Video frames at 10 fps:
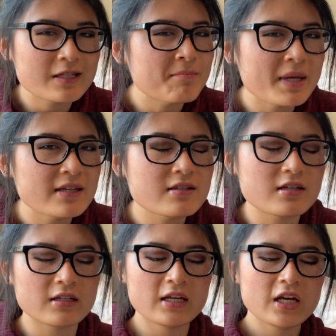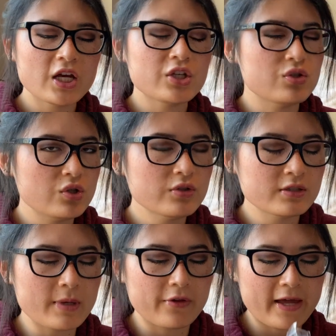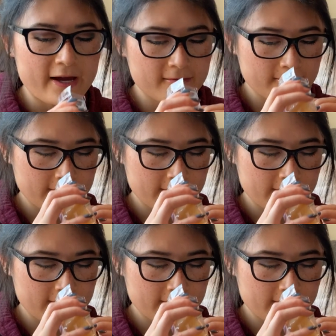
mint. You do smell that.